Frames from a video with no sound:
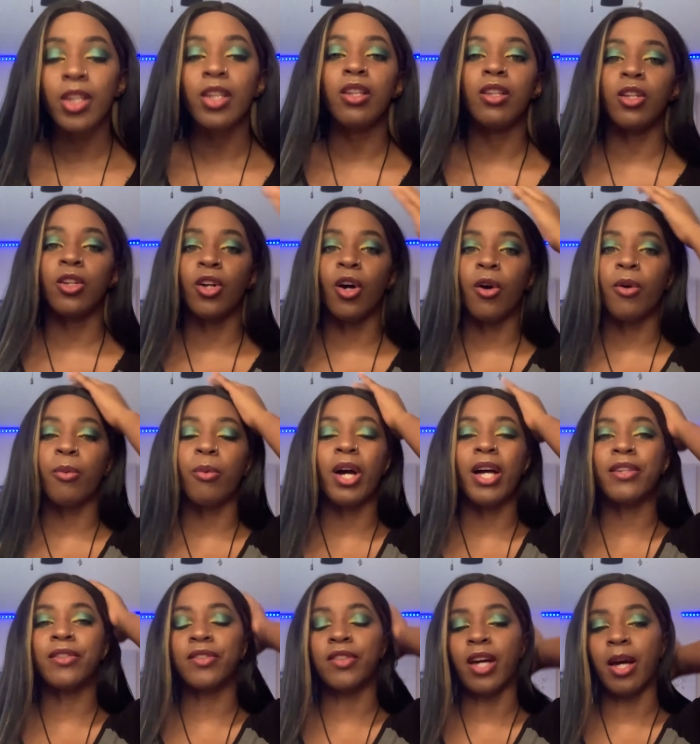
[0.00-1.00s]
you know,
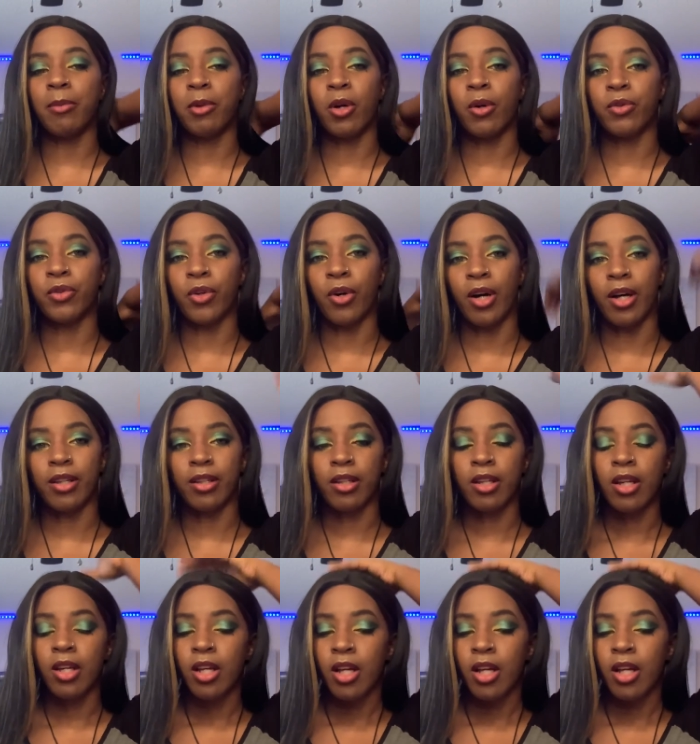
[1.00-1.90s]
as time goes on.